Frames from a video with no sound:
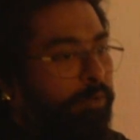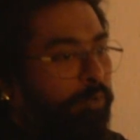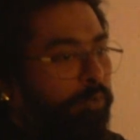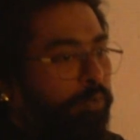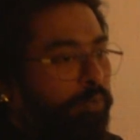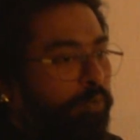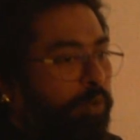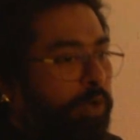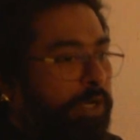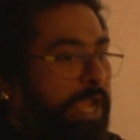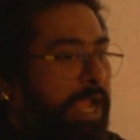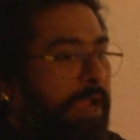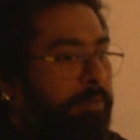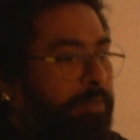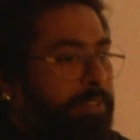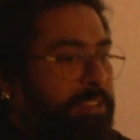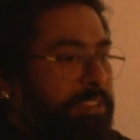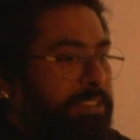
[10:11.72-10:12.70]
what
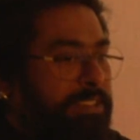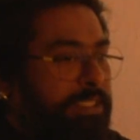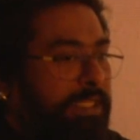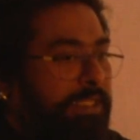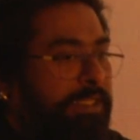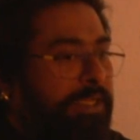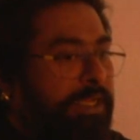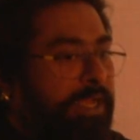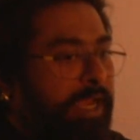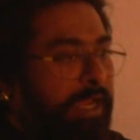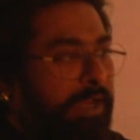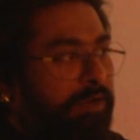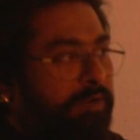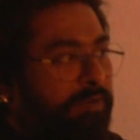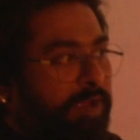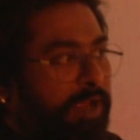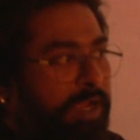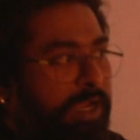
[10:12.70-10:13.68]
happens is that the kind
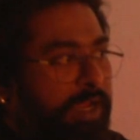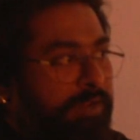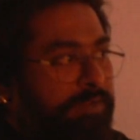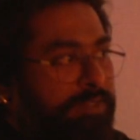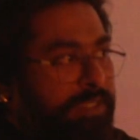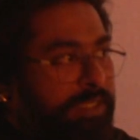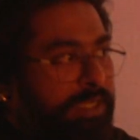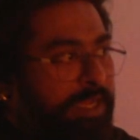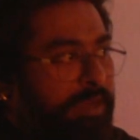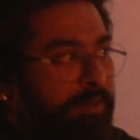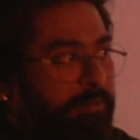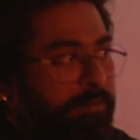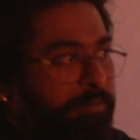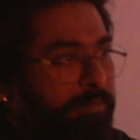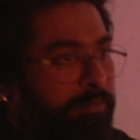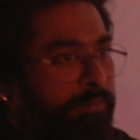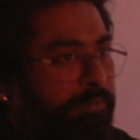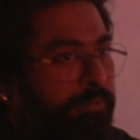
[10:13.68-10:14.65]
of archives that
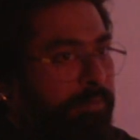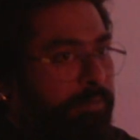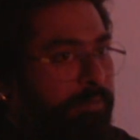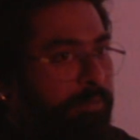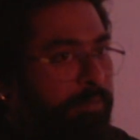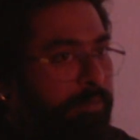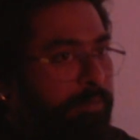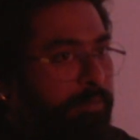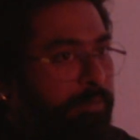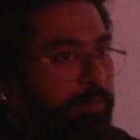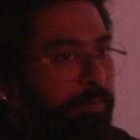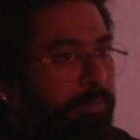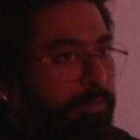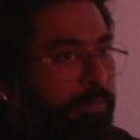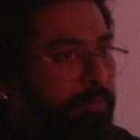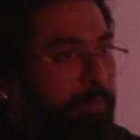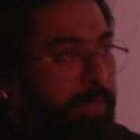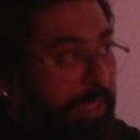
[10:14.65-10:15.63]
I'm
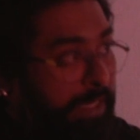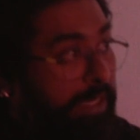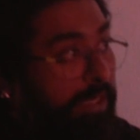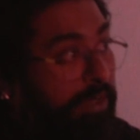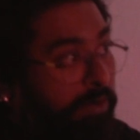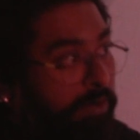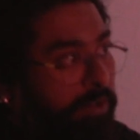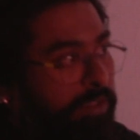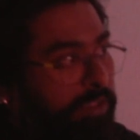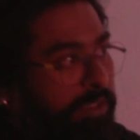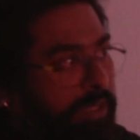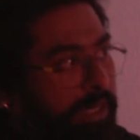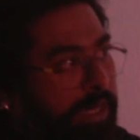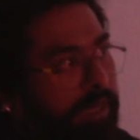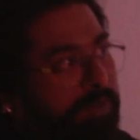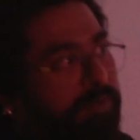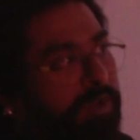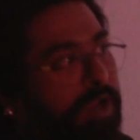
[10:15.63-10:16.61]
making or the
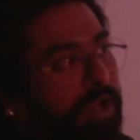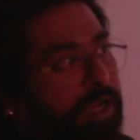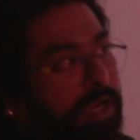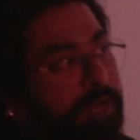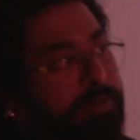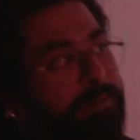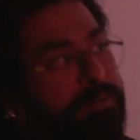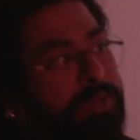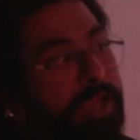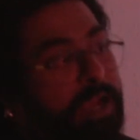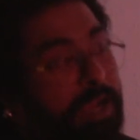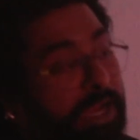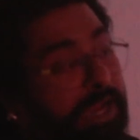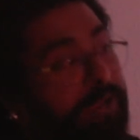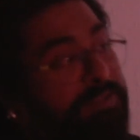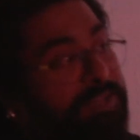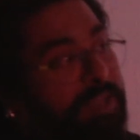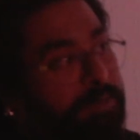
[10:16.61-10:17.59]
kind of
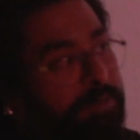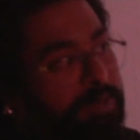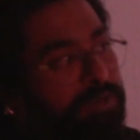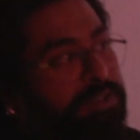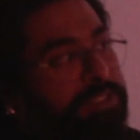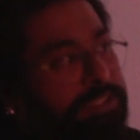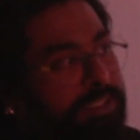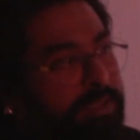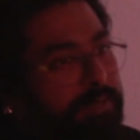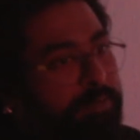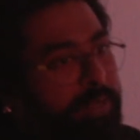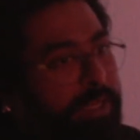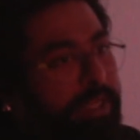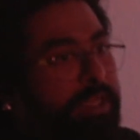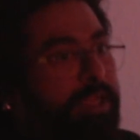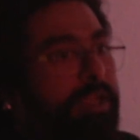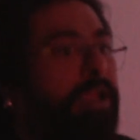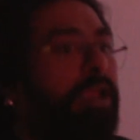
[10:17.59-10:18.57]
archives I'm interested in
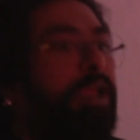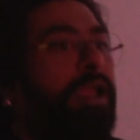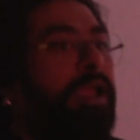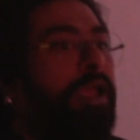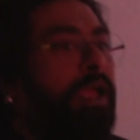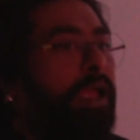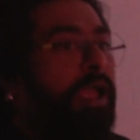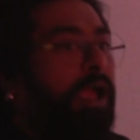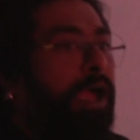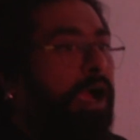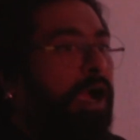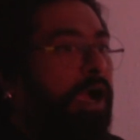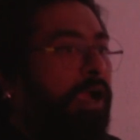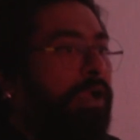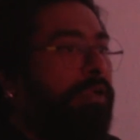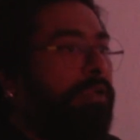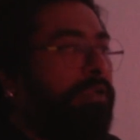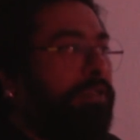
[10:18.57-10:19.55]
making
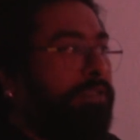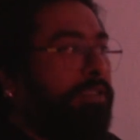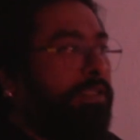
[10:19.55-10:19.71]
aren't